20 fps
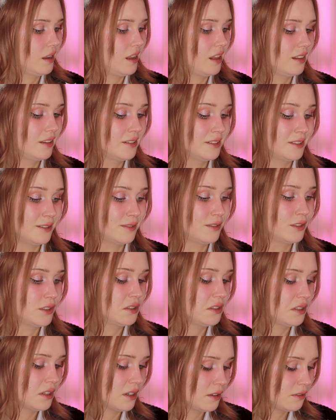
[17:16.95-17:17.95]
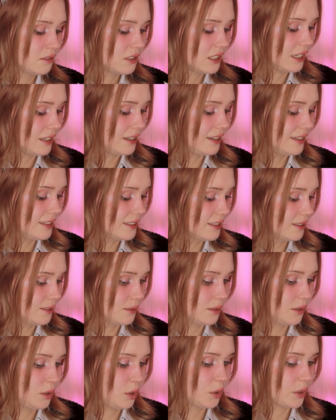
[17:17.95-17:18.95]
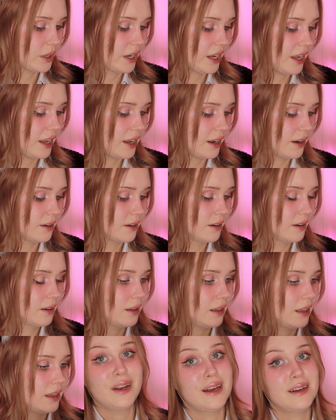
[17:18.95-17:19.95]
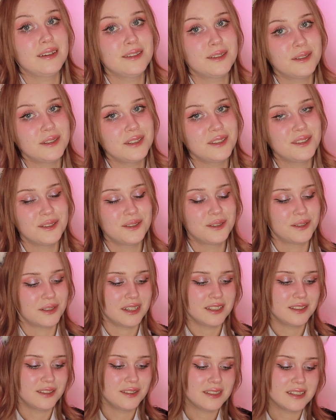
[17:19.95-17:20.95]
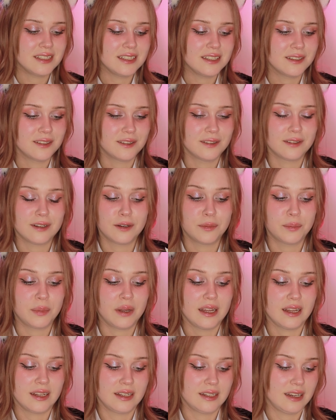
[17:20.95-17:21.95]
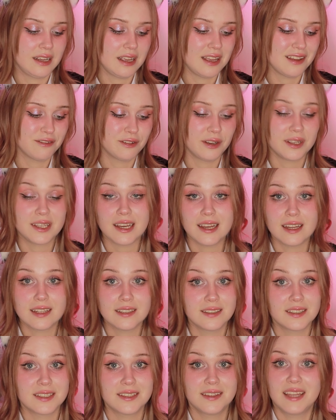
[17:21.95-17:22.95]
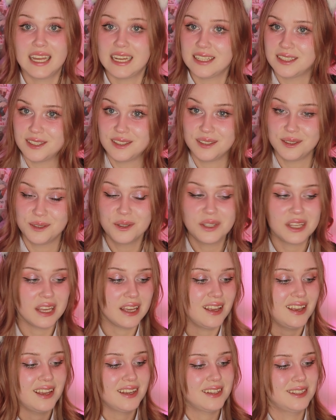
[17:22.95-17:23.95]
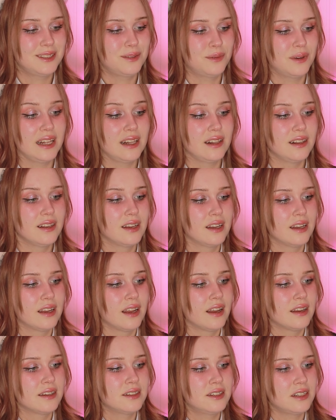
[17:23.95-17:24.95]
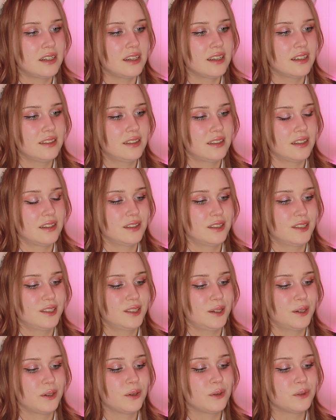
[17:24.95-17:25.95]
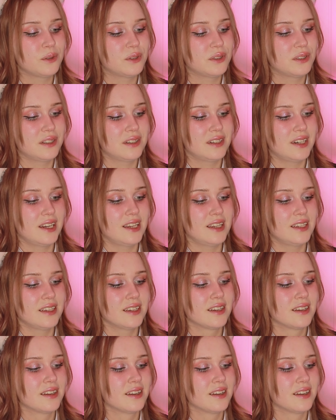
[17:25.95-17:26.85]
a lot of scuffs, at least on her hair, but I'm going to try to clean her up, and if I can't, that's okay as well. She is so stunning.